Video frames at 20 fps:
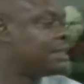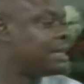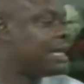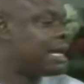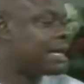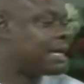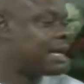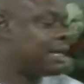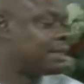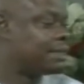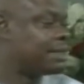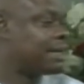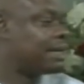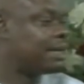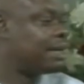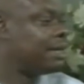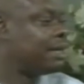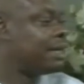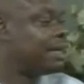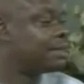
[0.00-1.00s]
like us and
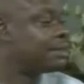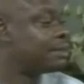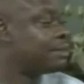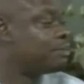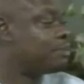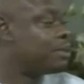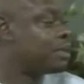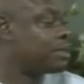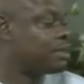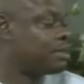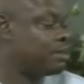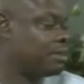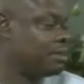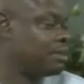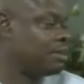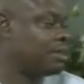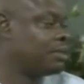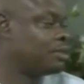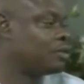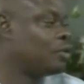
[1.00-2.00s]
he doesn't pick.
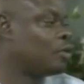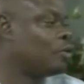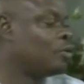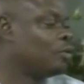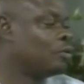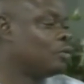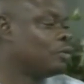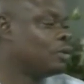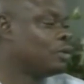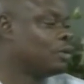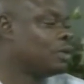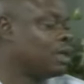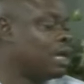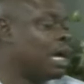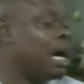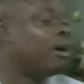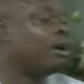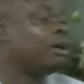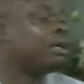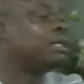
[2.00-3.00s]
And so
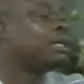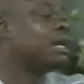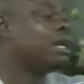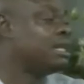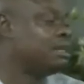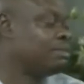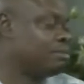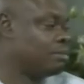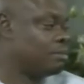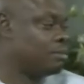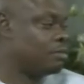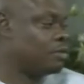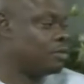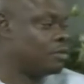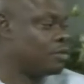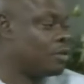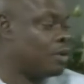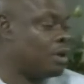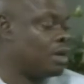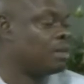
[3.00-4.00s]
I'll tell him,
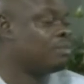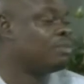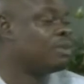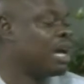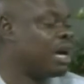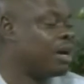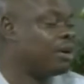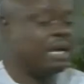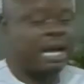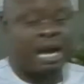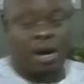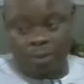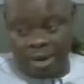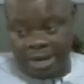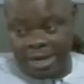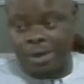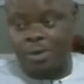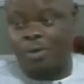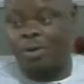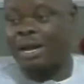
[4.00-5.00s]
call him now. Now
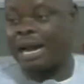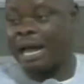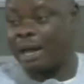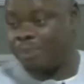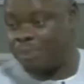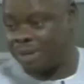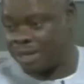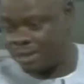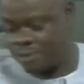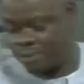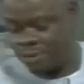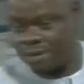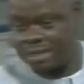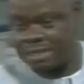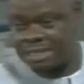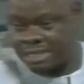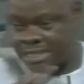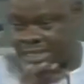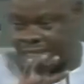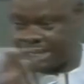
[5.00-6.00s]
when they call, I pick because
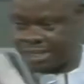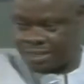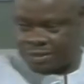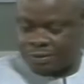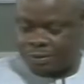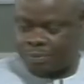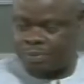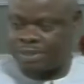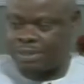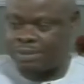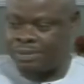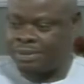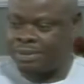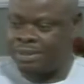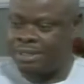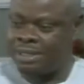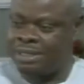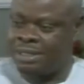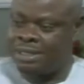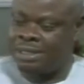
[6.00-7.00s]
he said he should
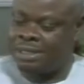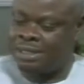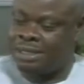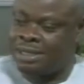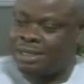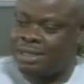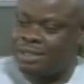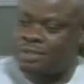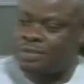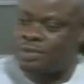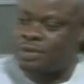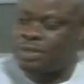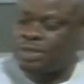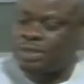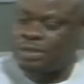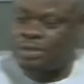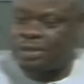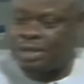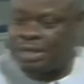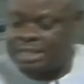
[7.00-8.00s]
pick. And so he
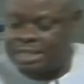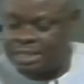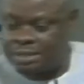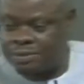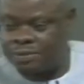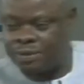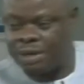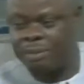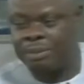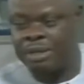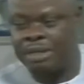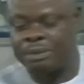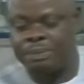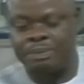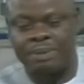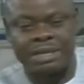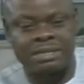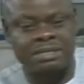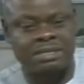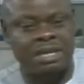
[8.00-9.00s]
got this family
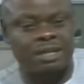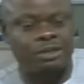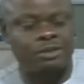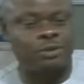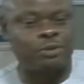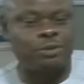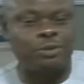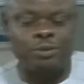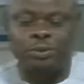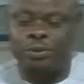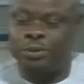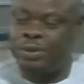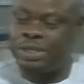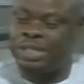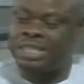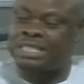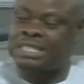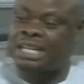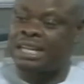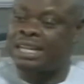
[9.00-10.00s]
pastor to who
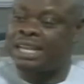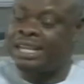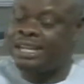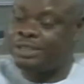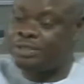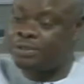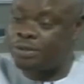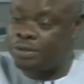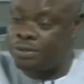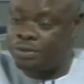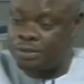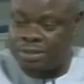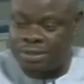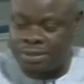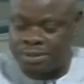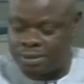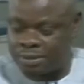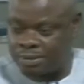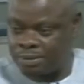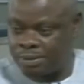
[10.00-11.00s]
he started
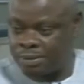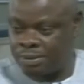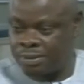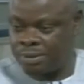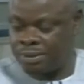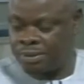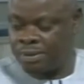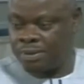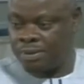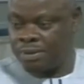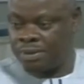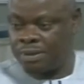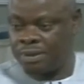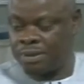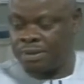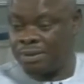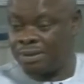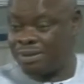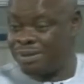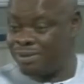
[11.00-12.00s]
introducing.
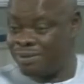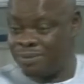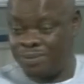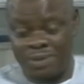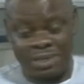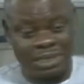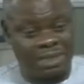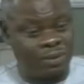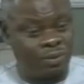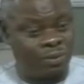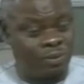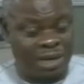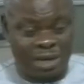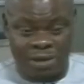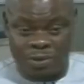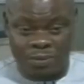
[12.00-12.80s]
Within 1